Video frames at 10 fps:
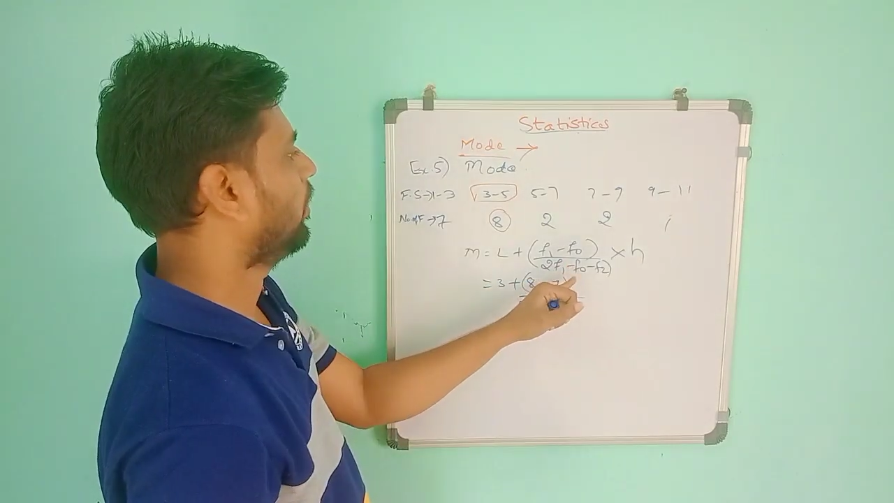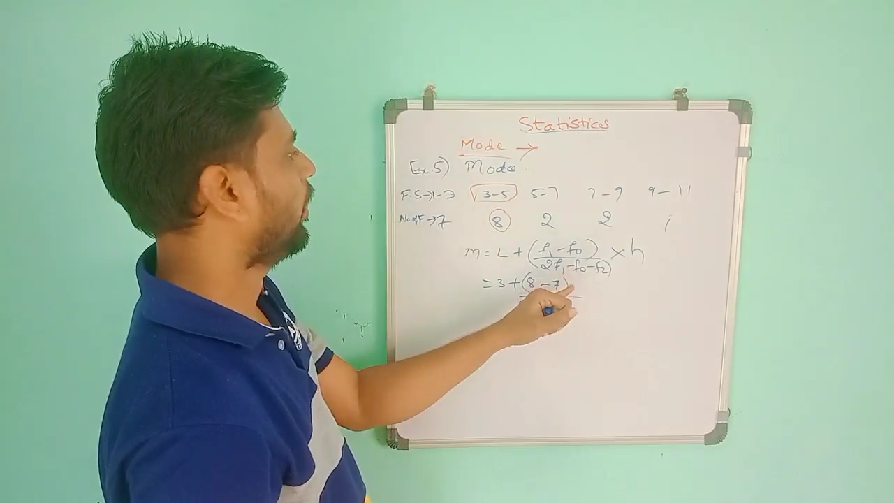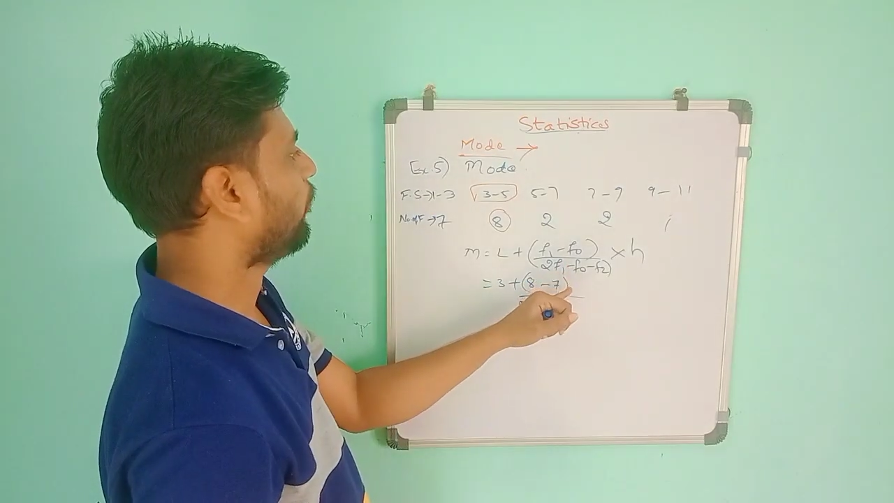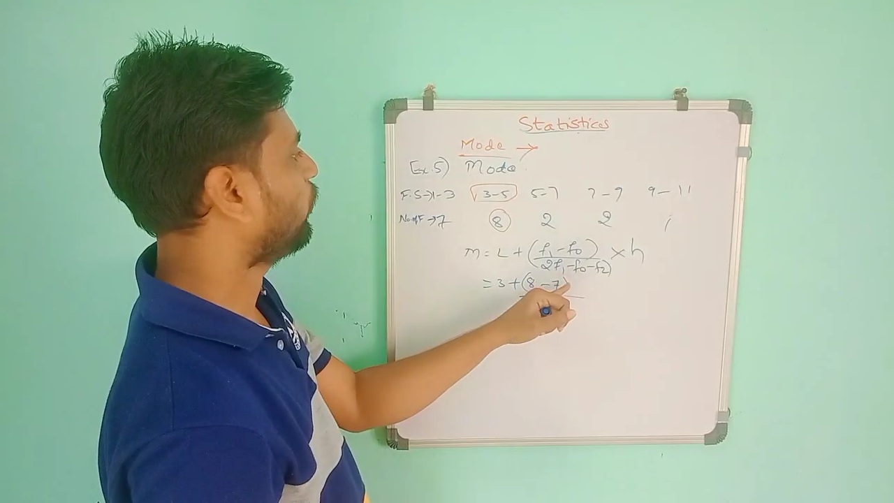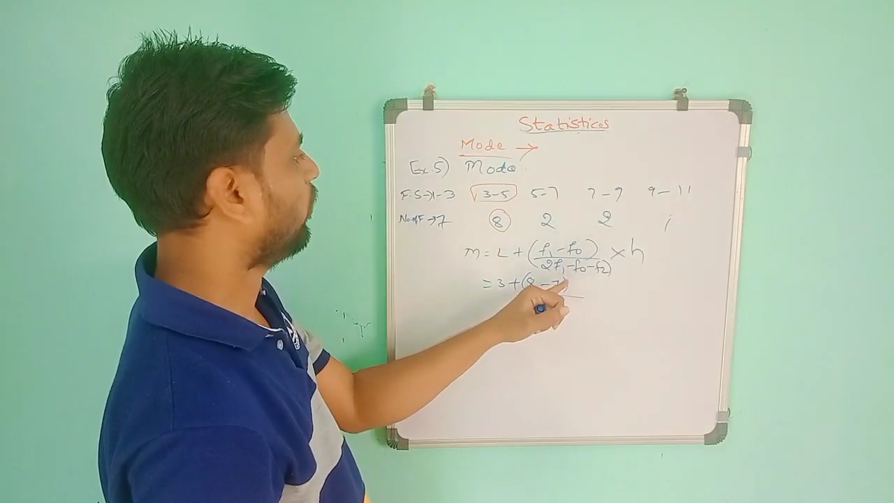
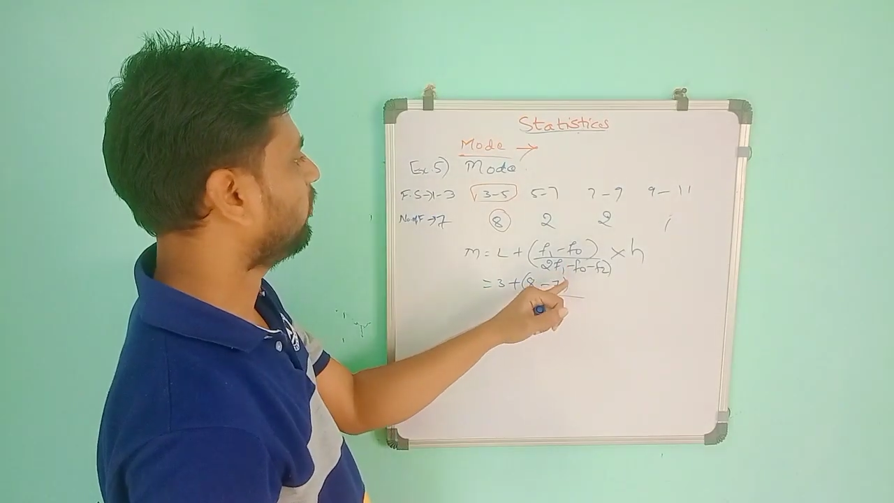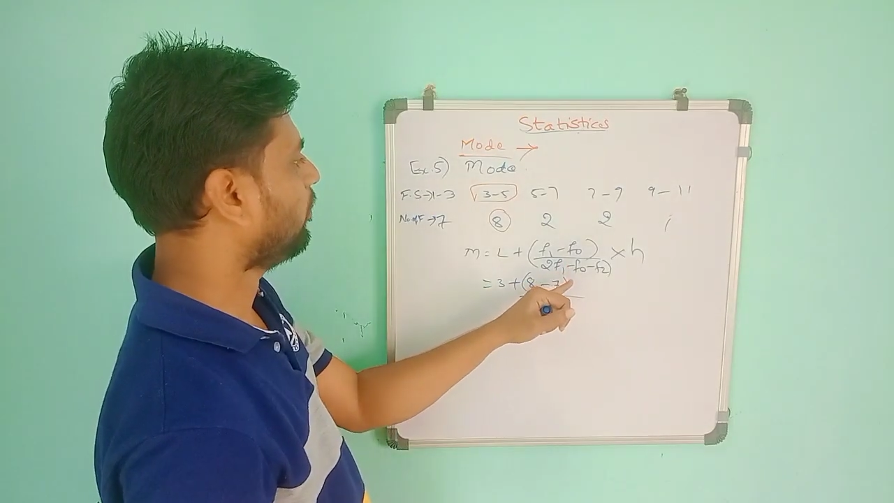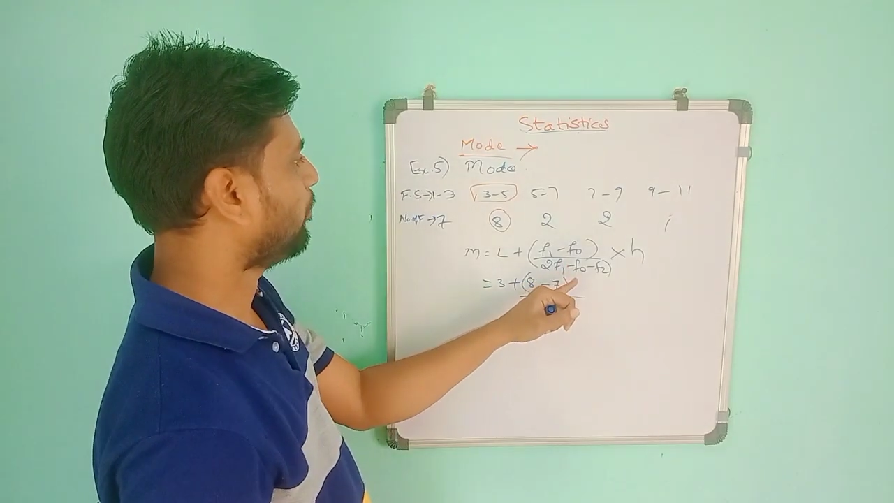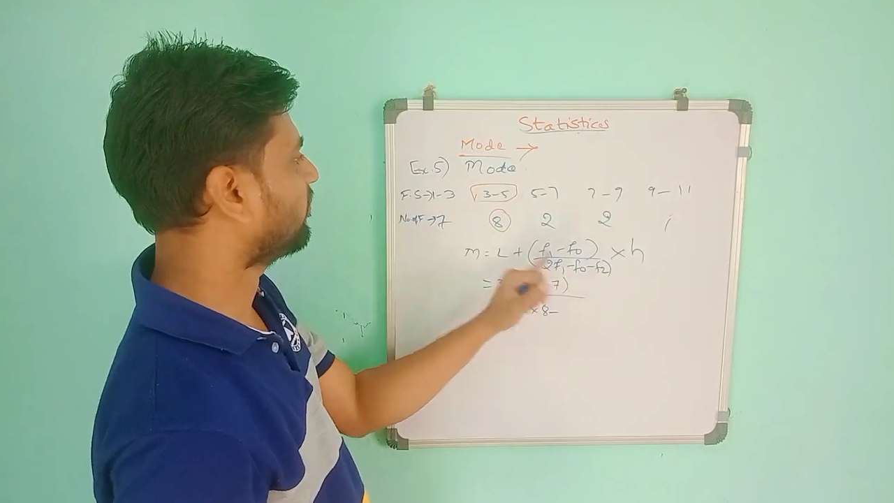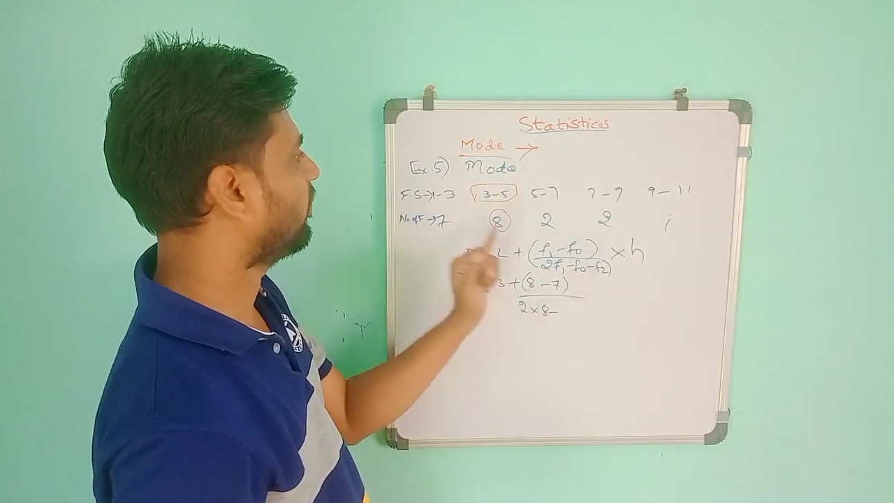F0 is
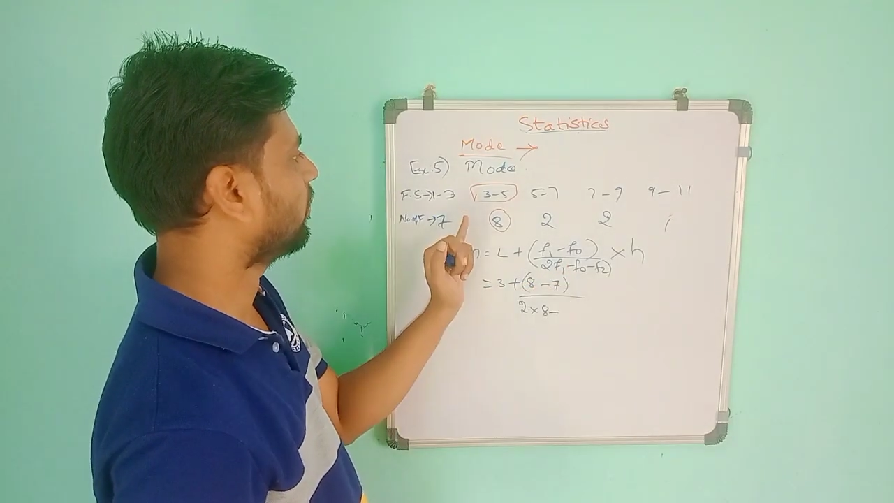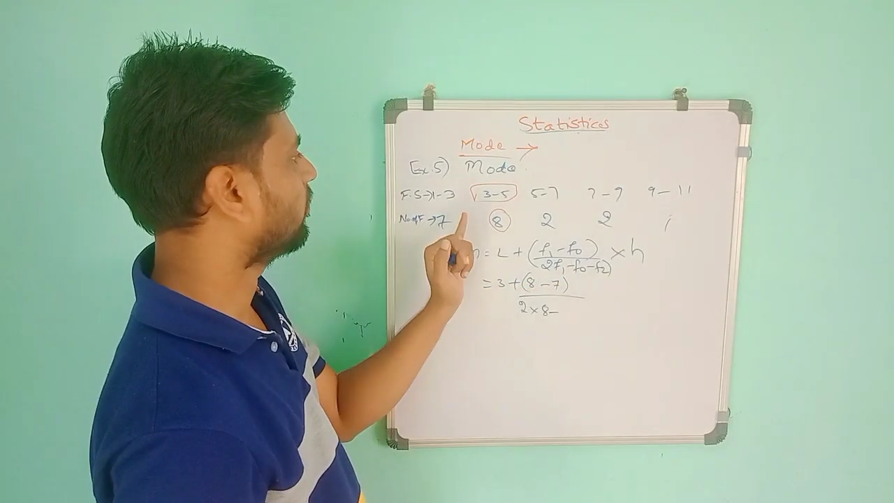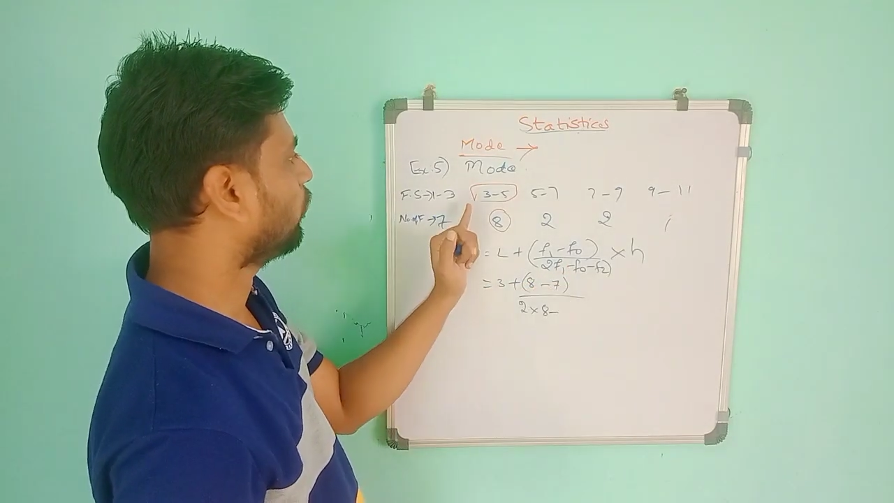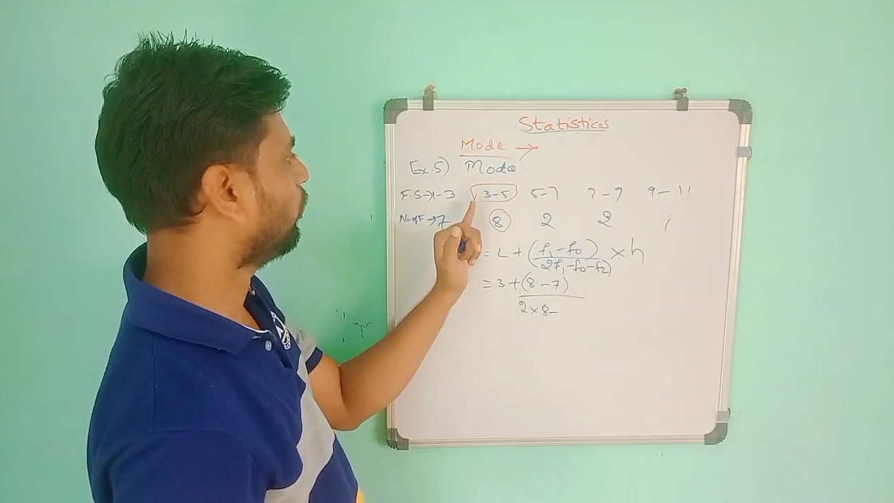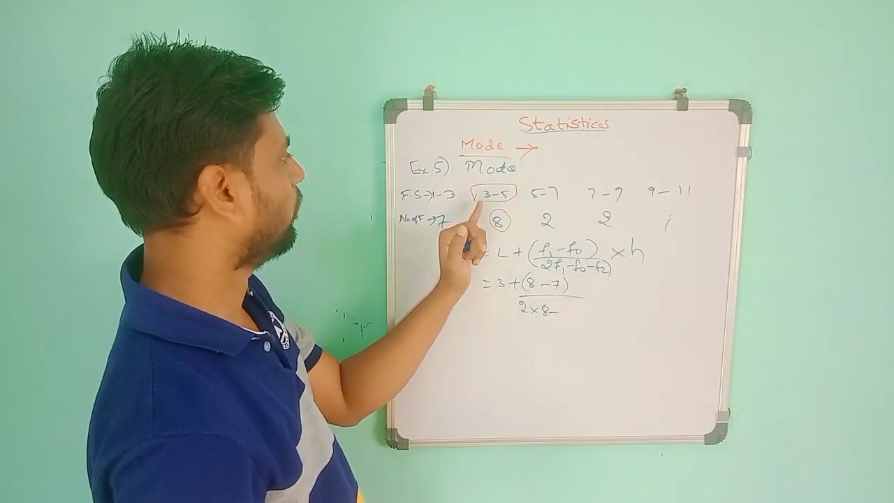the
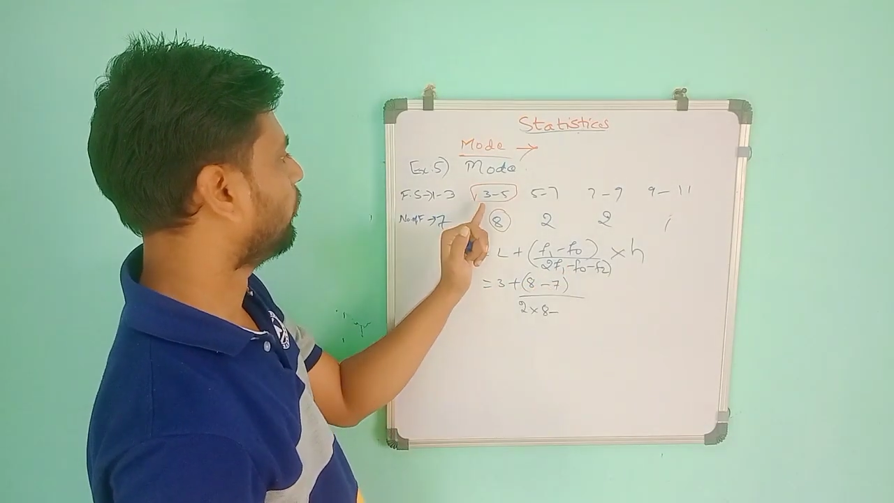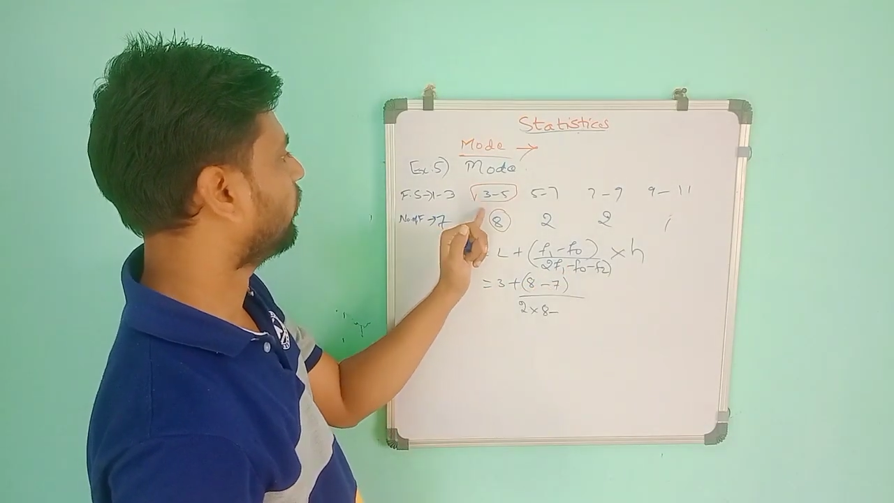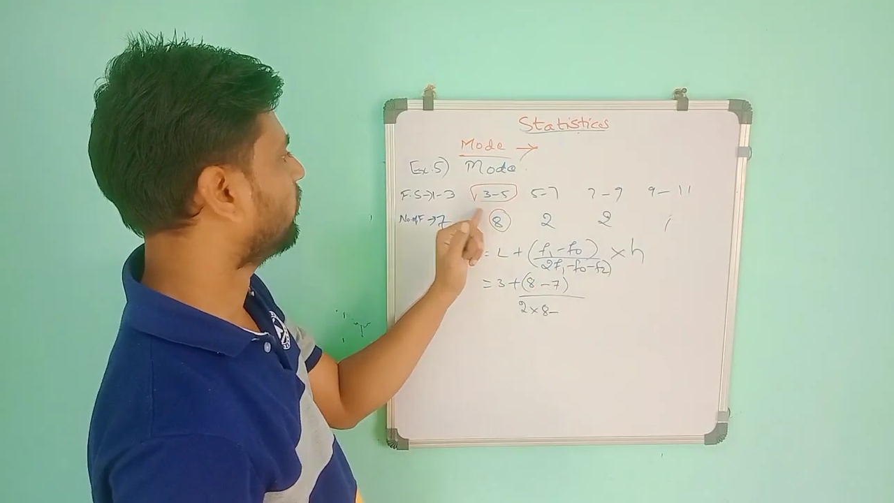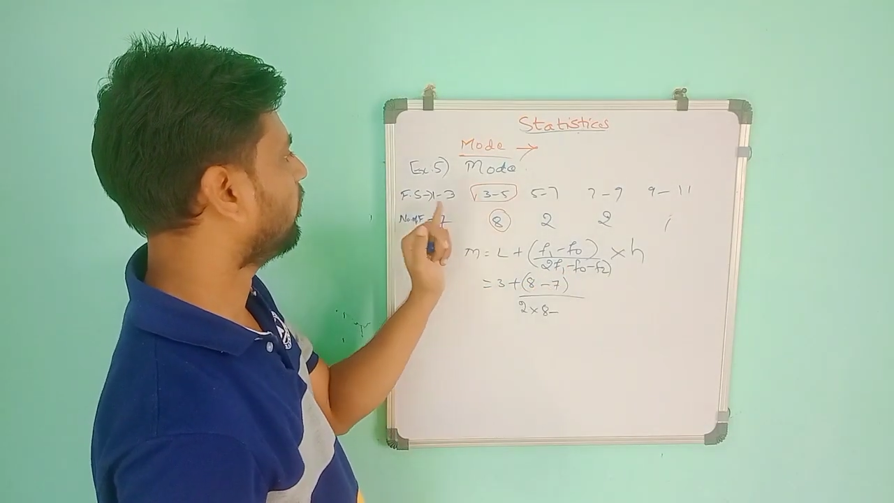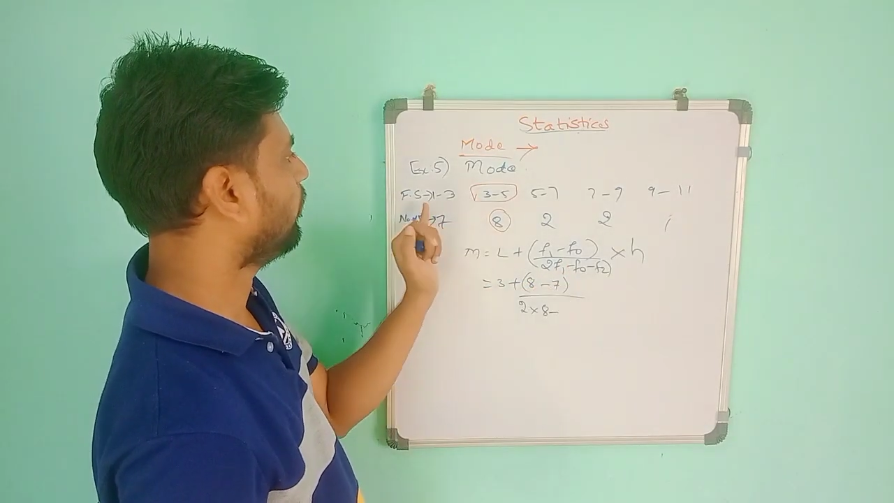preceding. So
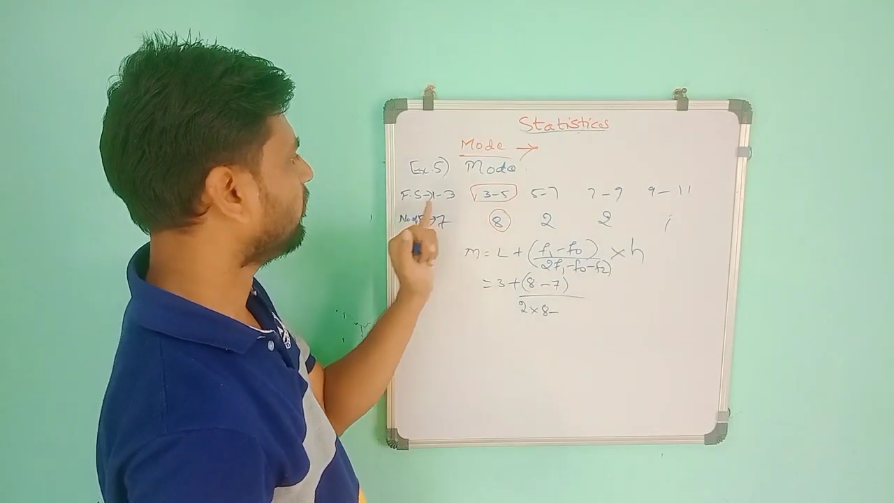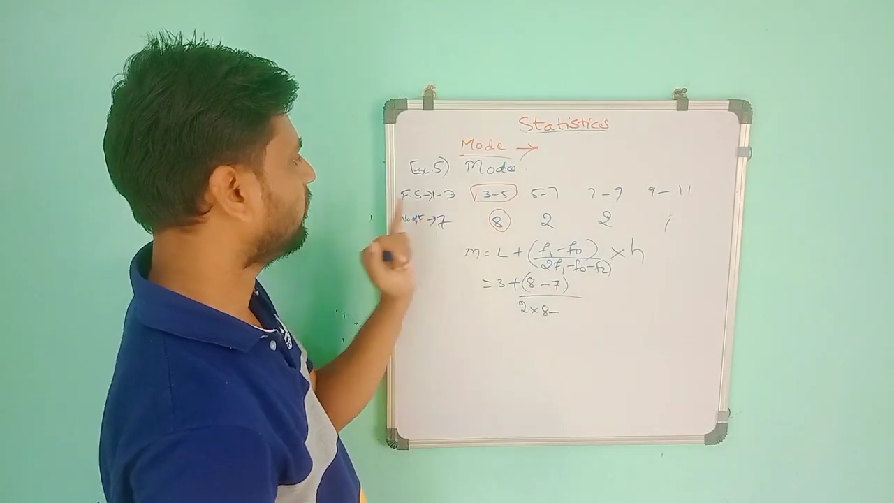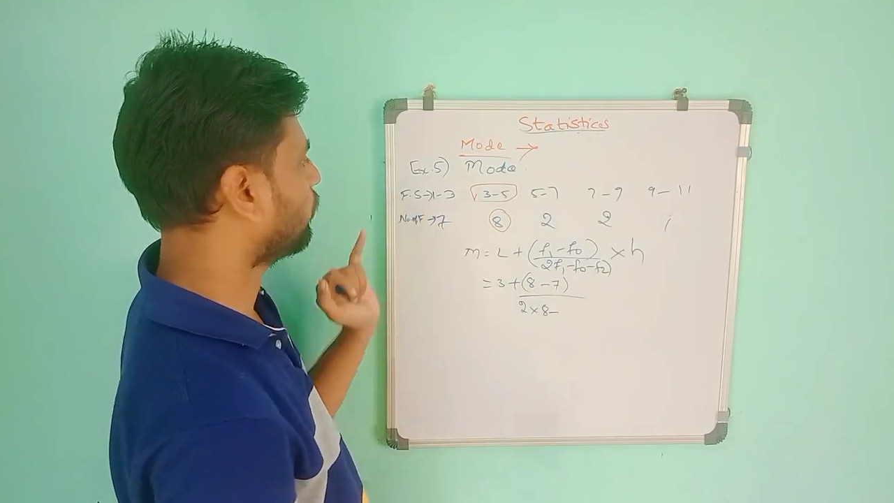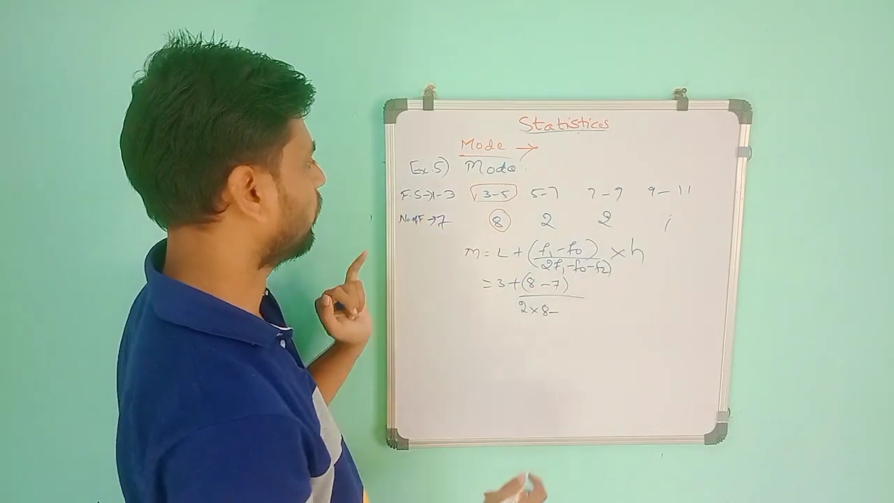preceding means this